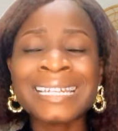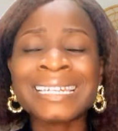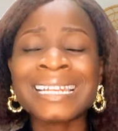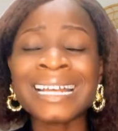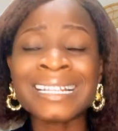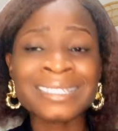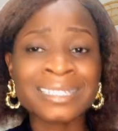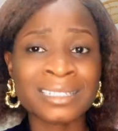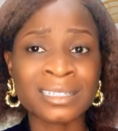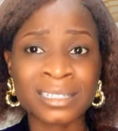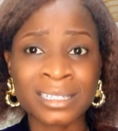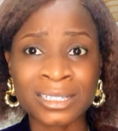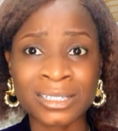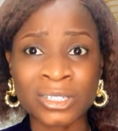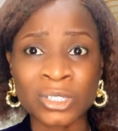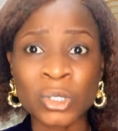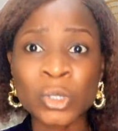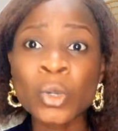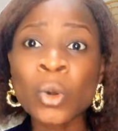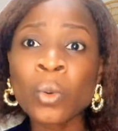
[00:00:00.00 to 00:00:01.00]
That is
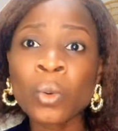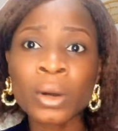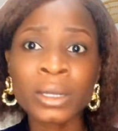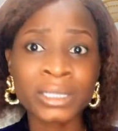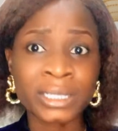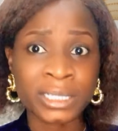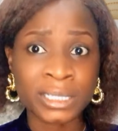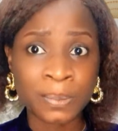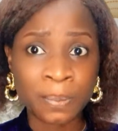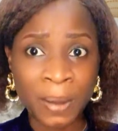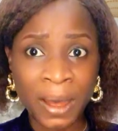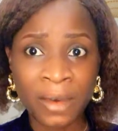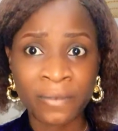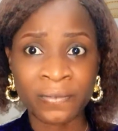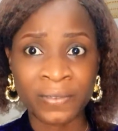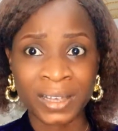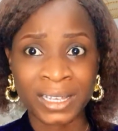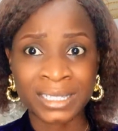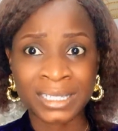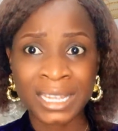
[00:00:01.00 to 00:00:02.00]
it. No one is
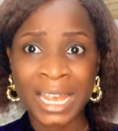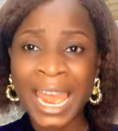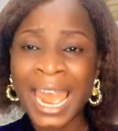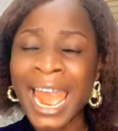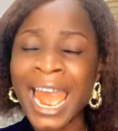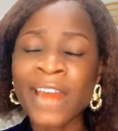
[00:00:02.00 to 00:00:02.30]
perfect.